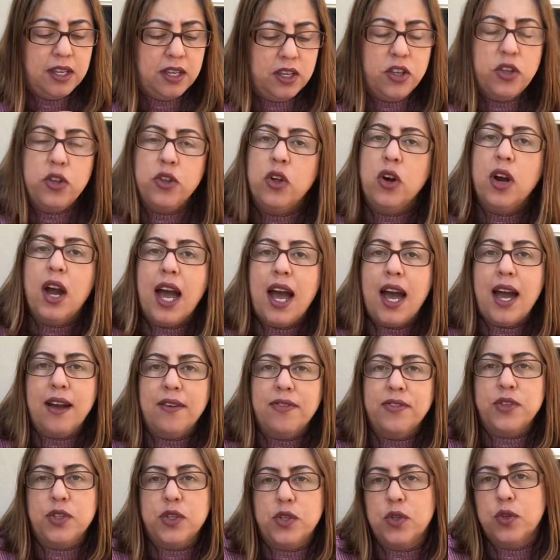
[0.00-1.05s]
You don't
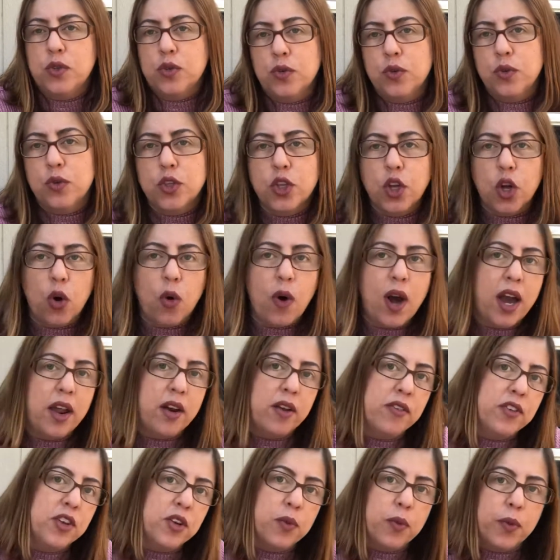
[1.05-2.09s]
have to go out
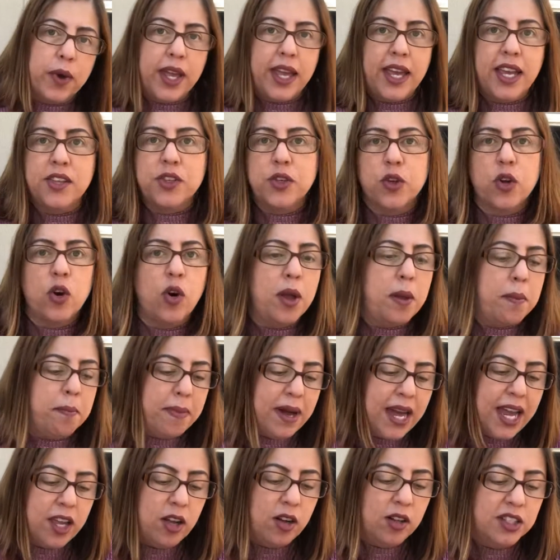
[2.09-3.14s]
of your way to go and
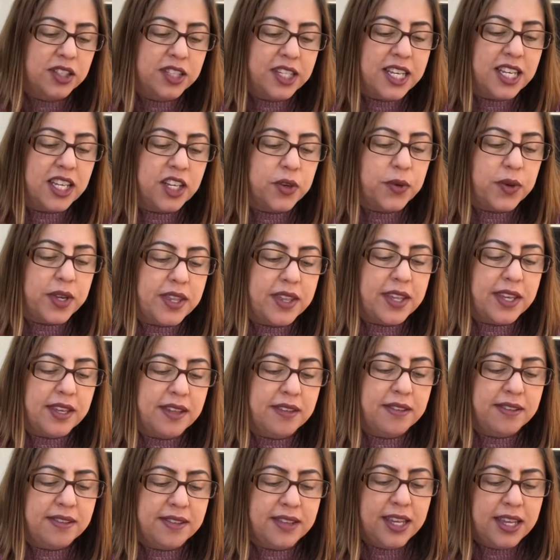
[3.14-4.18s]
buy all the
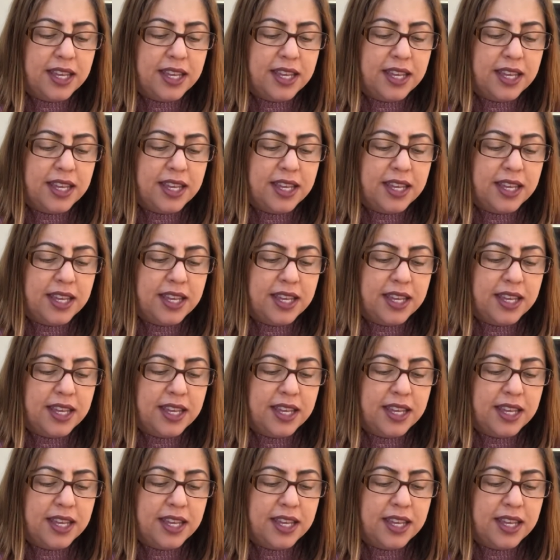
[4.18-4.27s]
ingredients.